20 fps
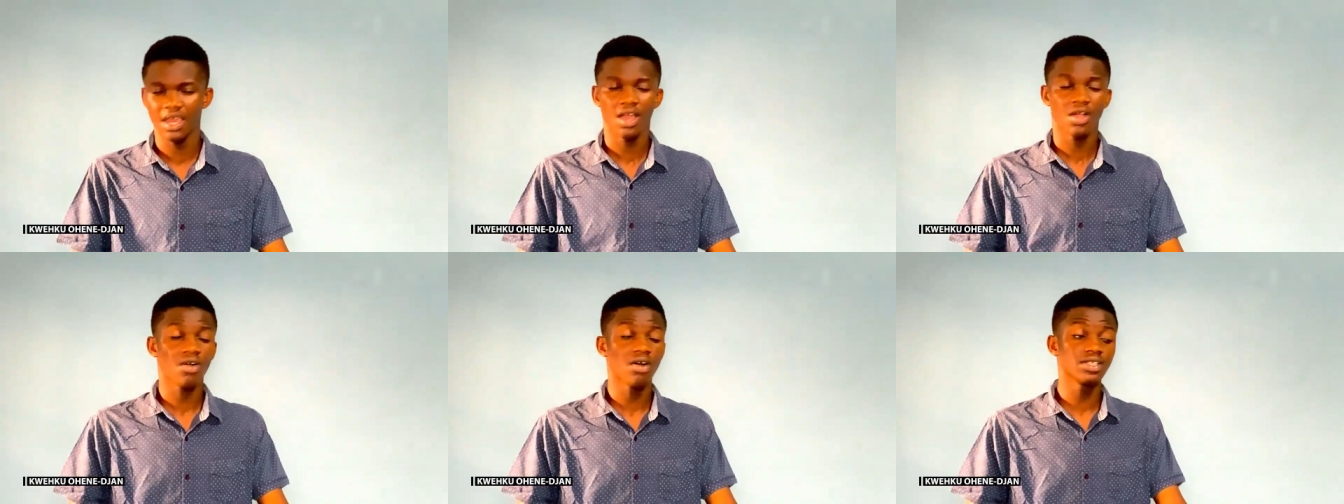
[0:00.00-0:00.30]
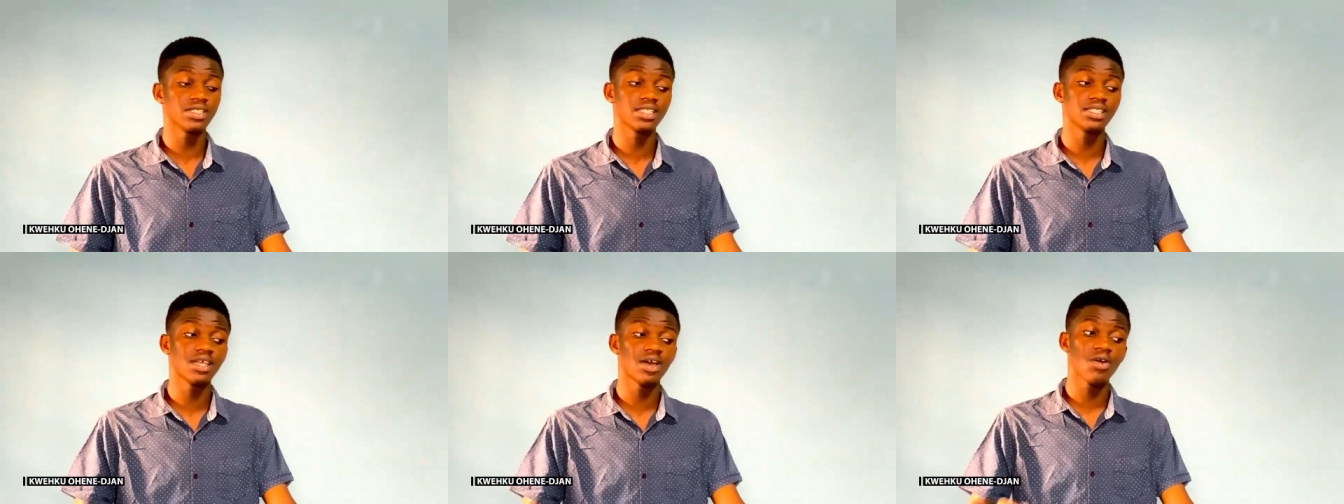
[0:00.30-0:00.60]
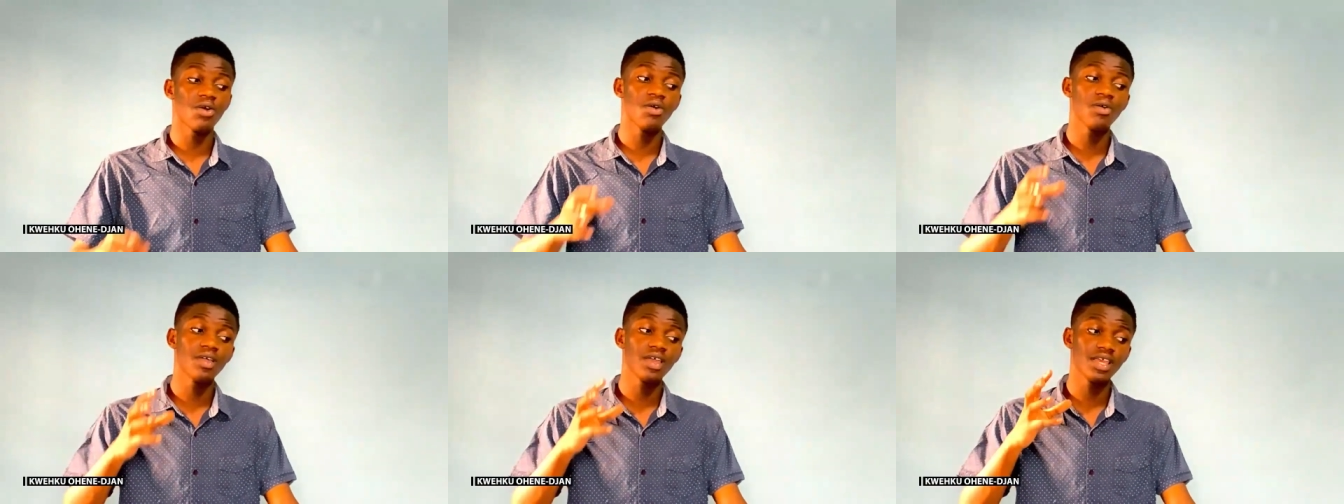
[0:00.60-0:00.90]
Because
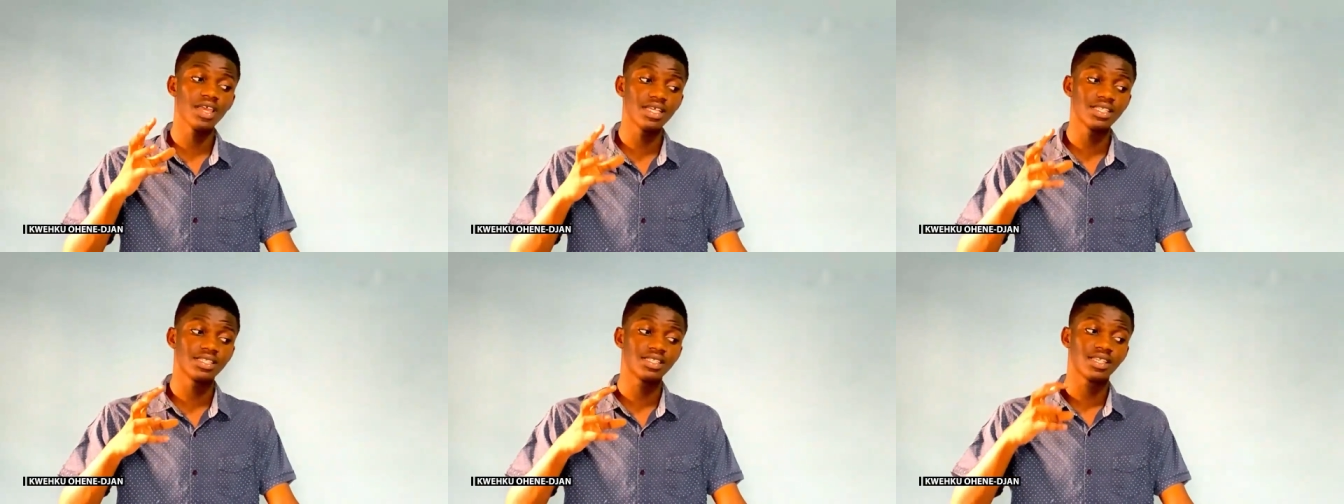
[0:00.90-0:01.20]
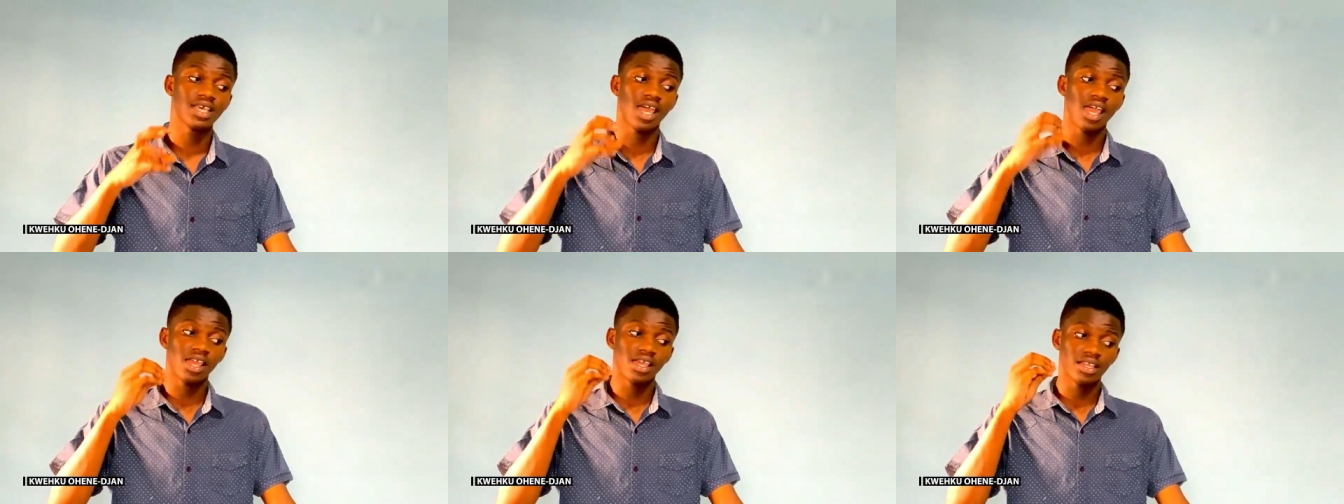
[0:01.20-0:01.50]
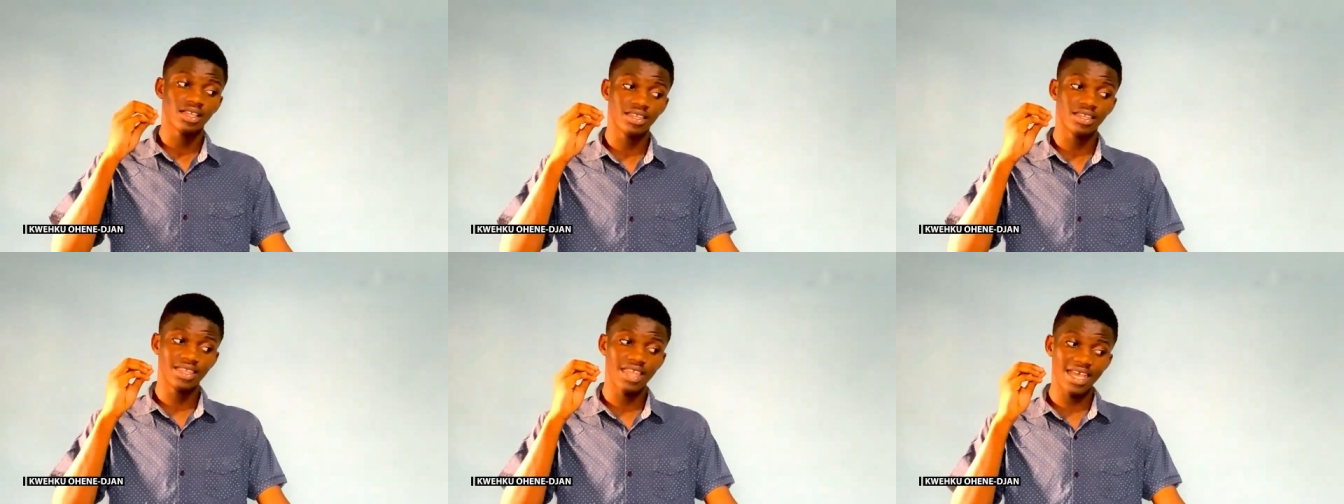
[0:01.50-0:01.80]
the is
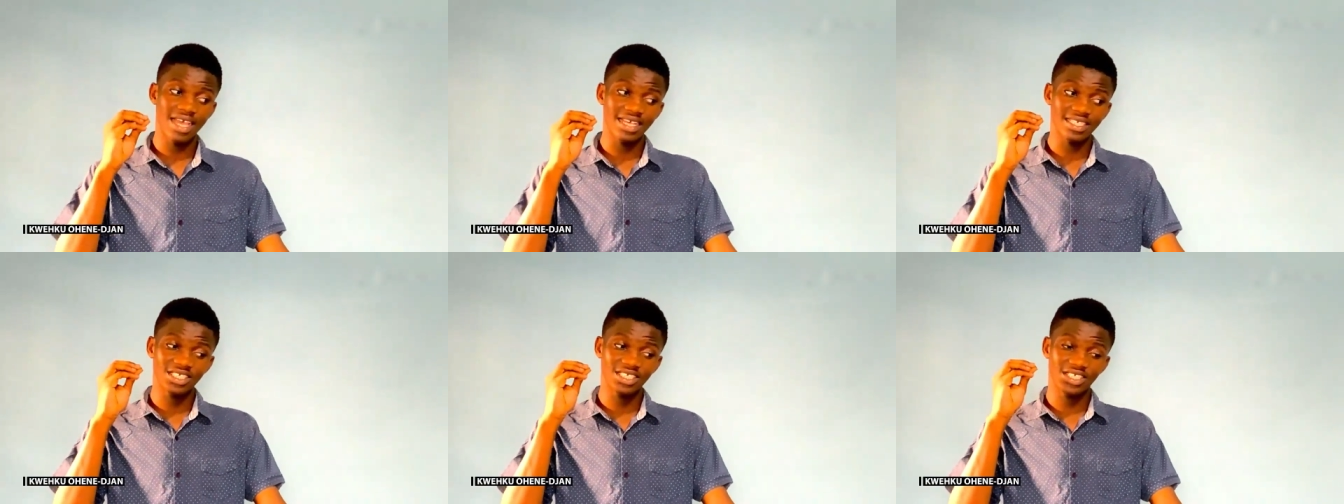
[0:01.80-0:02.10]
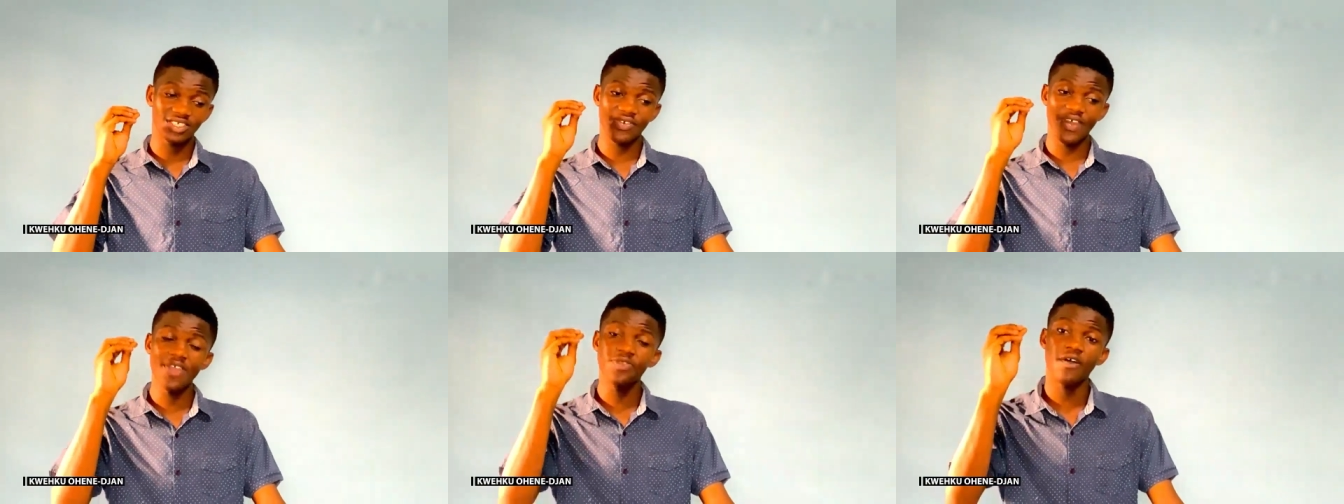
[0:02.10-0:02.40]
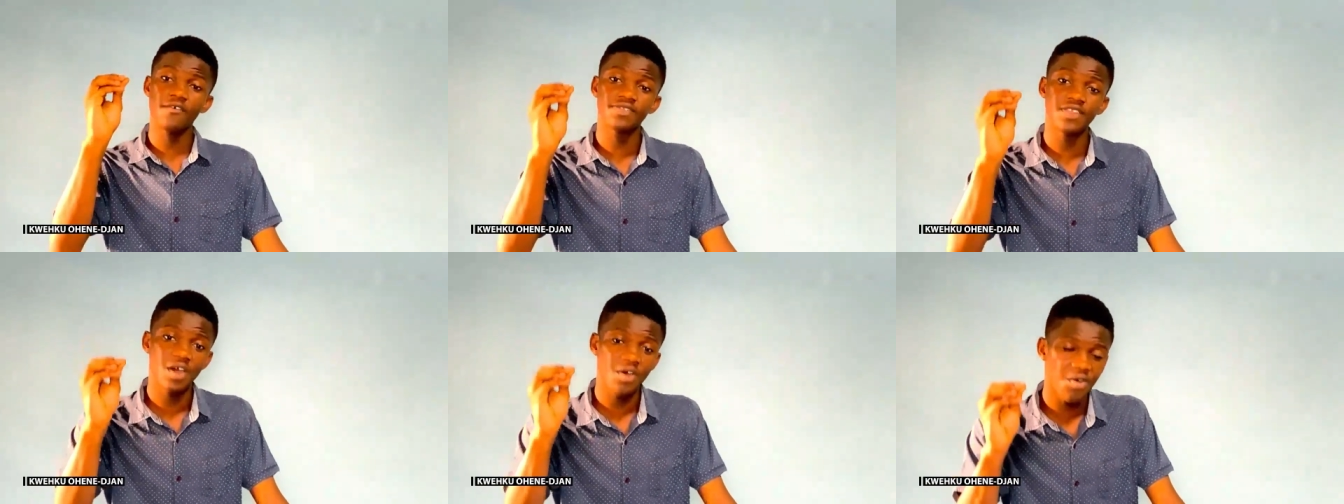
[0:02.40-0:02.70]
the strength
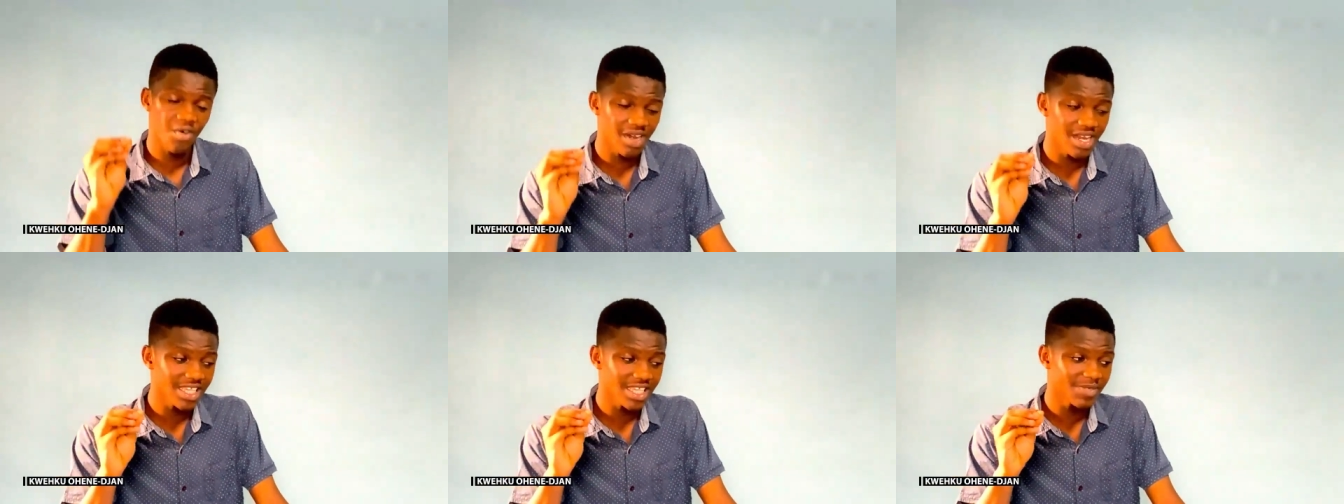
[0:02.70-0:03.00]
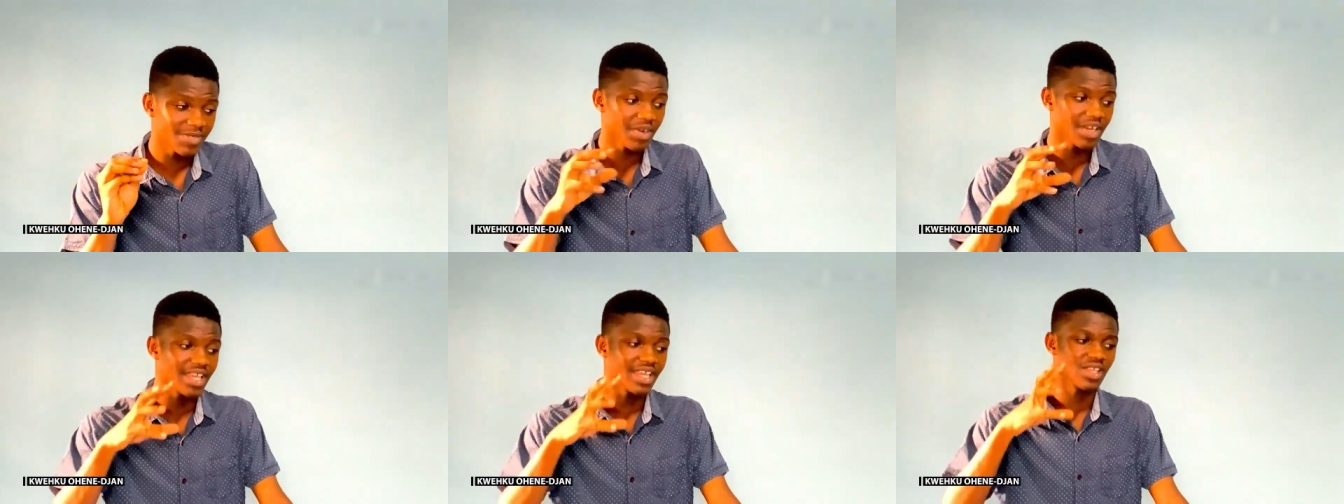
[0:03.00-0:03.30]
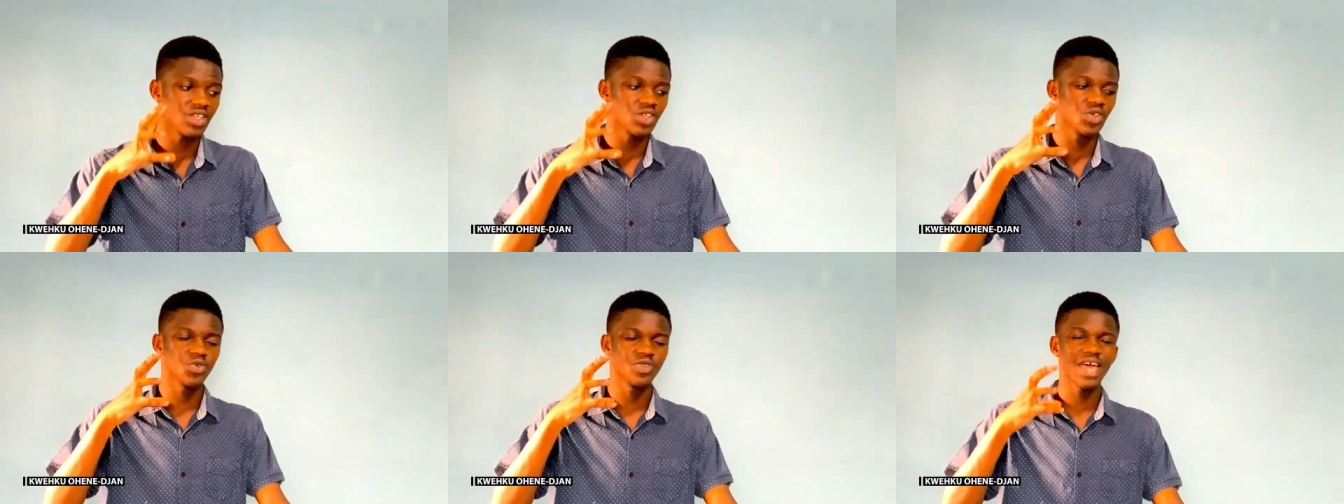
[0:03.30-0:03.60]
of the Holy Spirit in
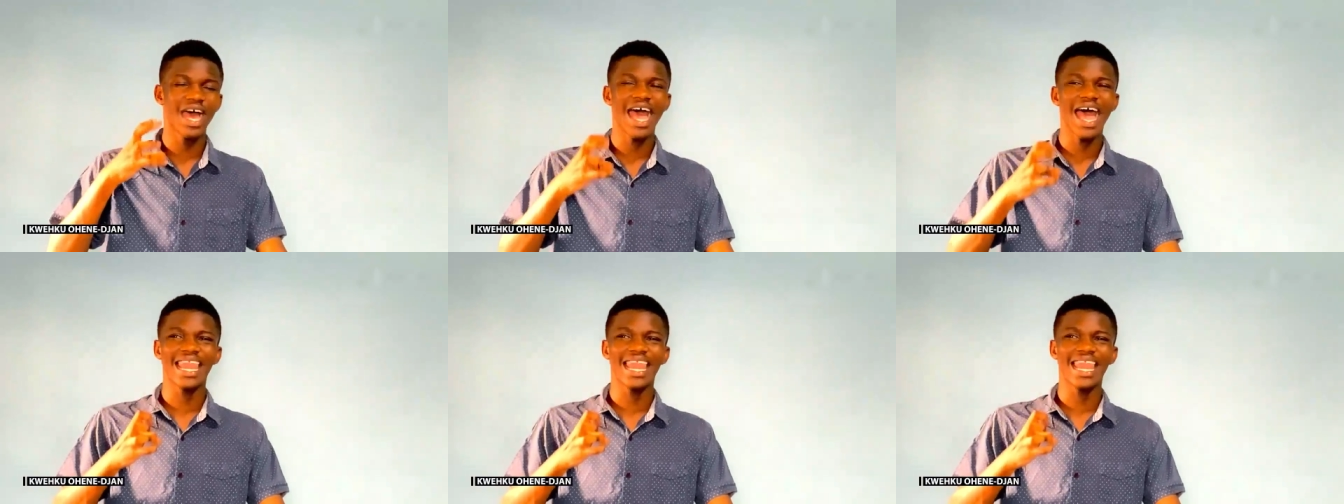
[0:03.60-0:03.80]
you that